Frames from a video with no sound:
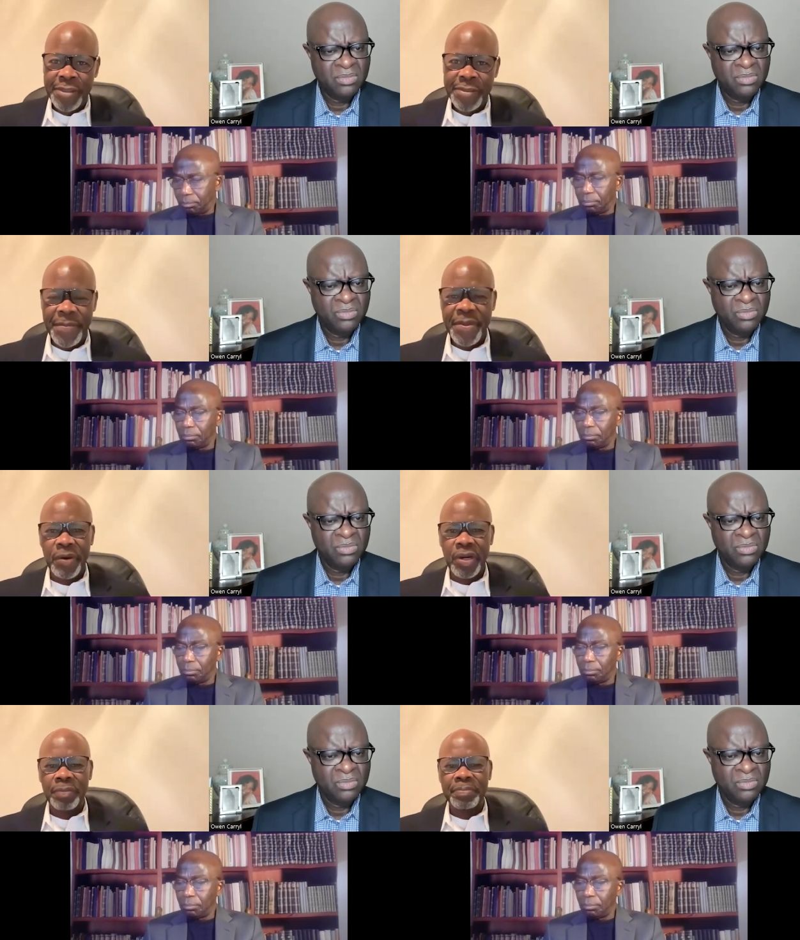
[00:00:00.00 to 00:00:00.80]
Speaker 1: that we
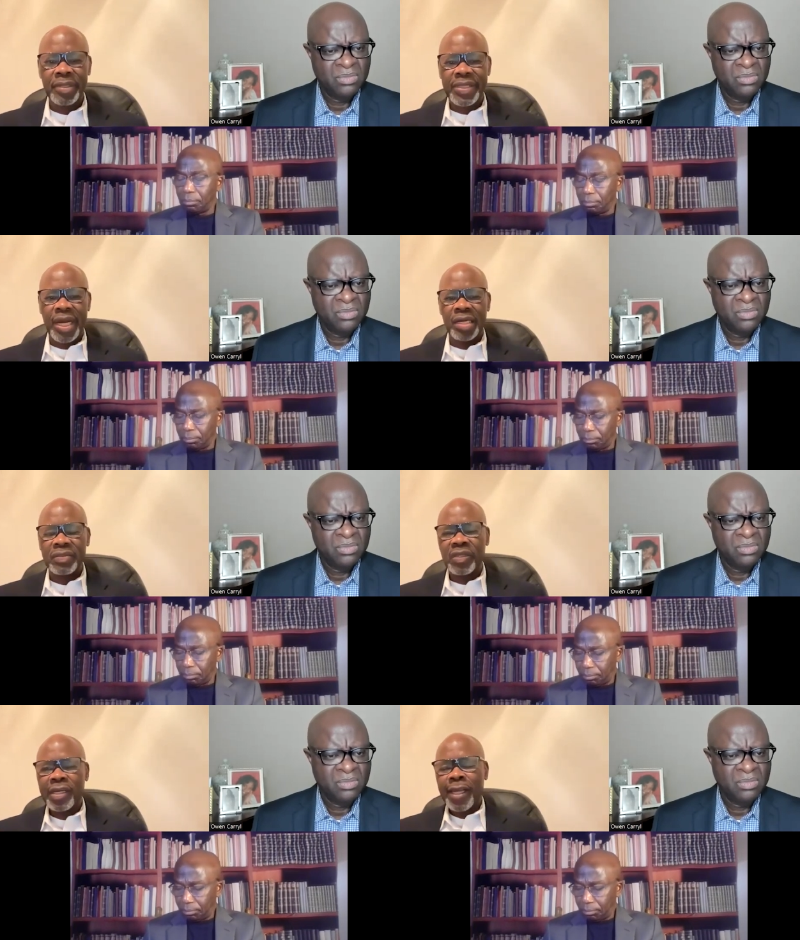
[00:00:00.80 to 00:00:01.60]
want to pull
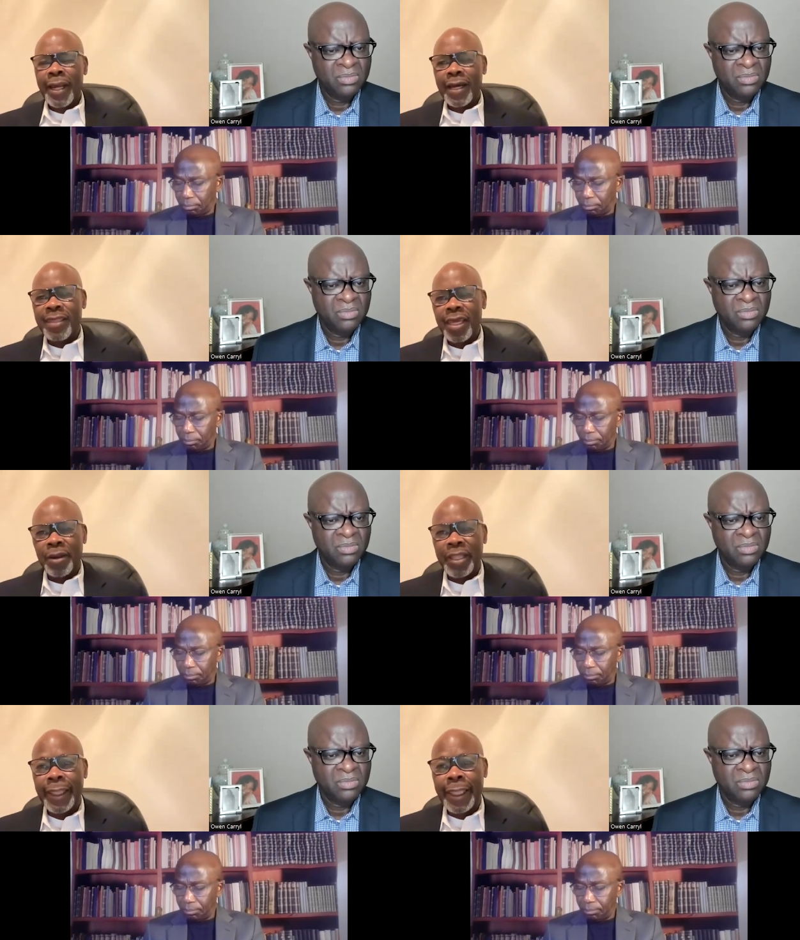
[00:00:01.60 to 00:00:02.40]
down. I think
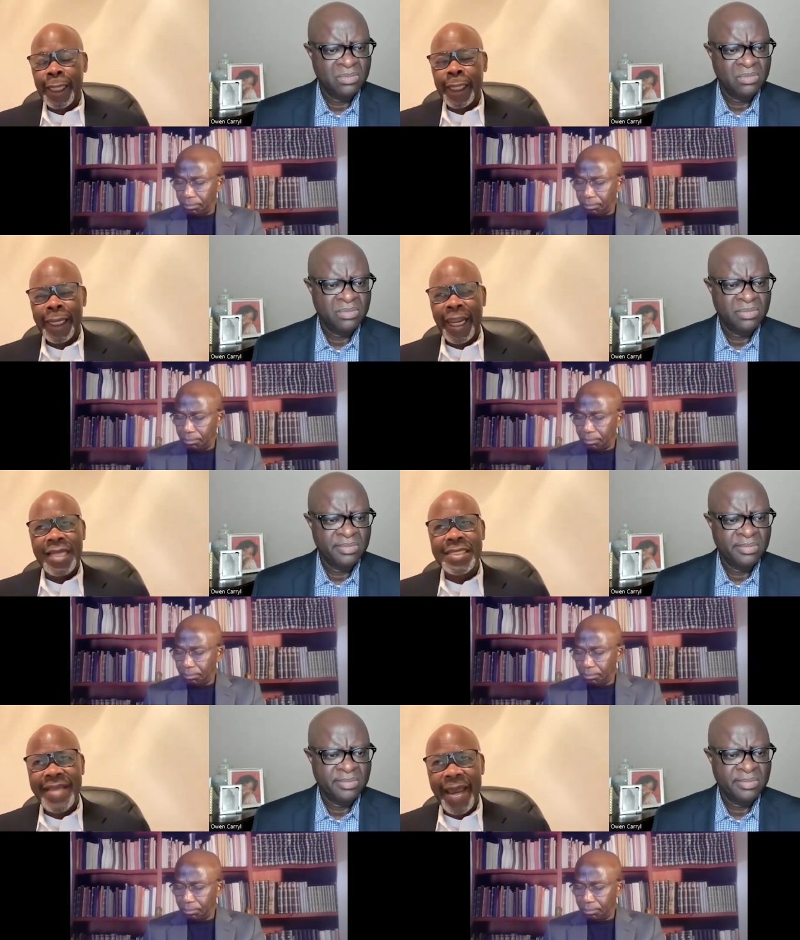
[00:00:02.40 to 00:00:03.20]
uh,
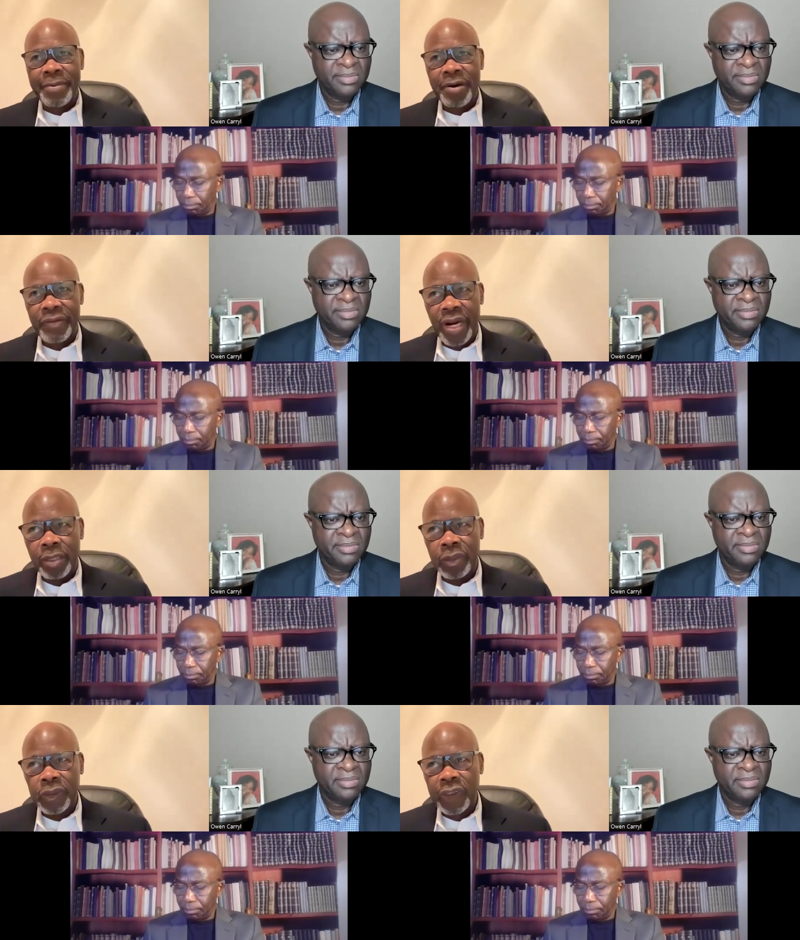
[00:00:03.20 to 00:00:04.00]
last time
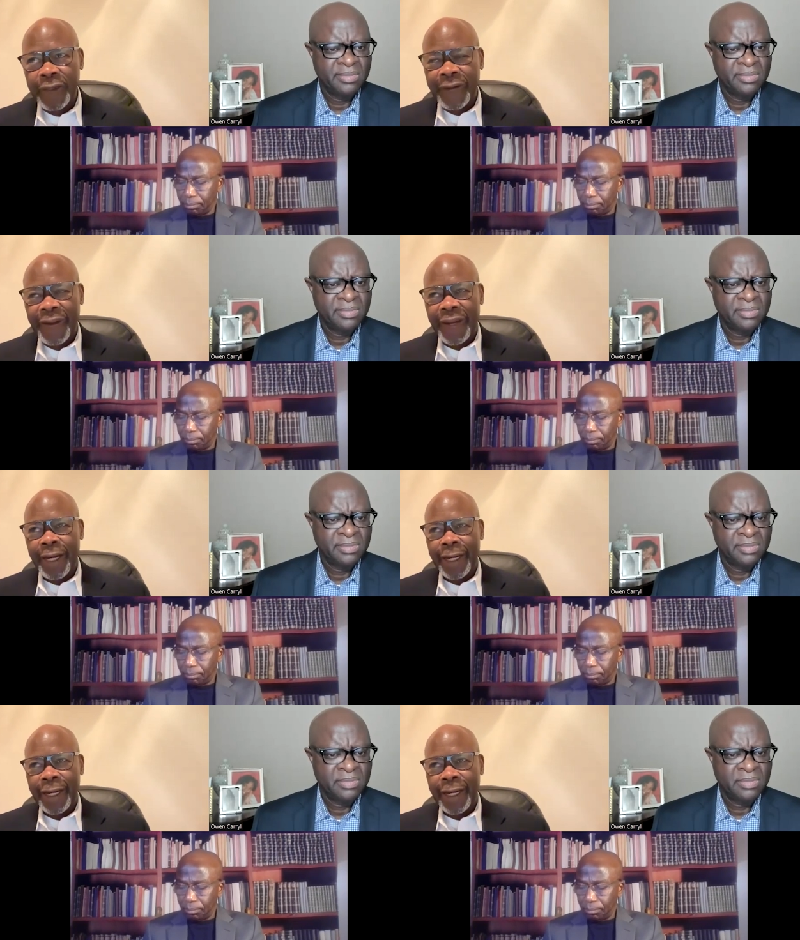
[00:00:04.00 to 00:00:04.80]
around,
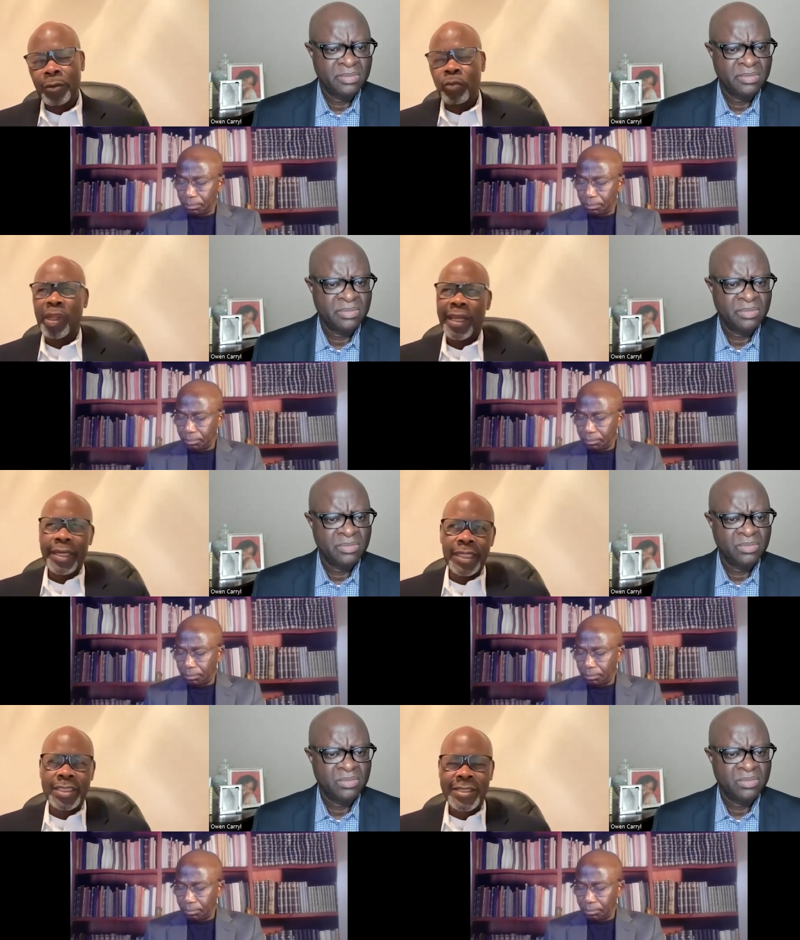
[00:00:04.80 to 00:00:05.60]
I well, I
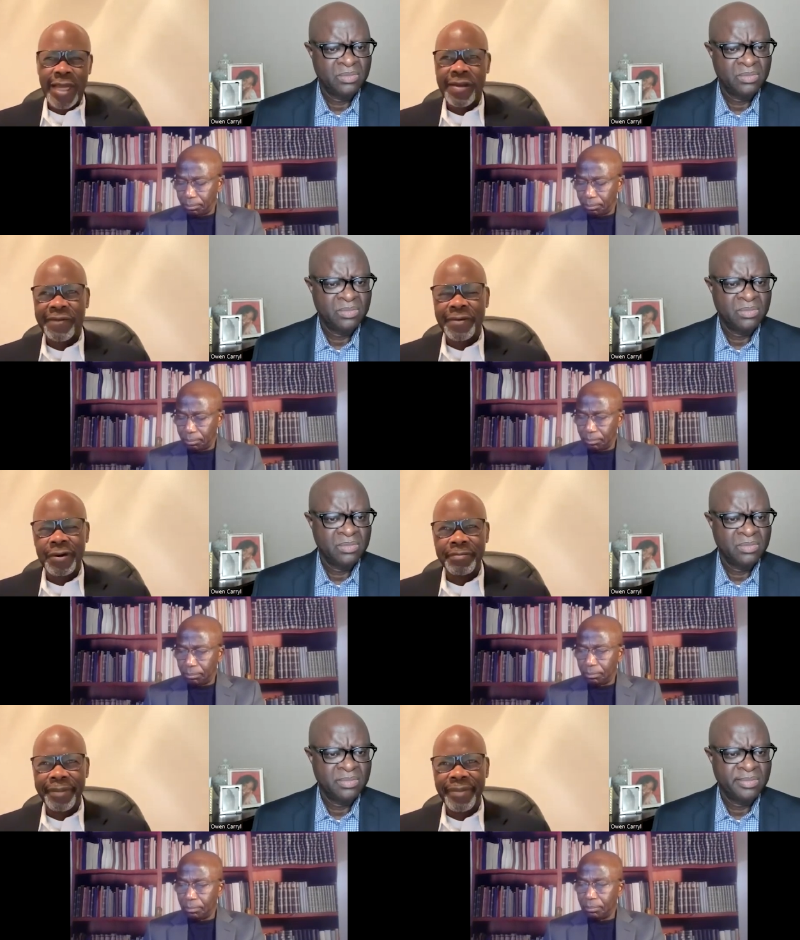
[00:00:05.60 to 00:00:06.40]
did cite
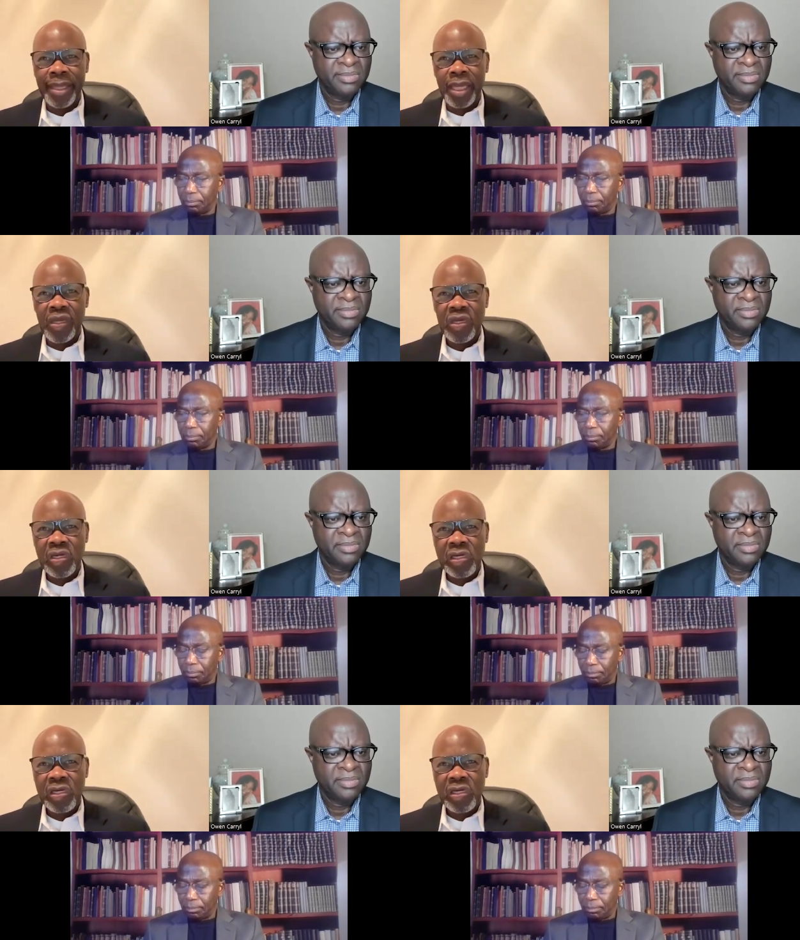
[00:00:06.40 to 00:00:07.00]
from the,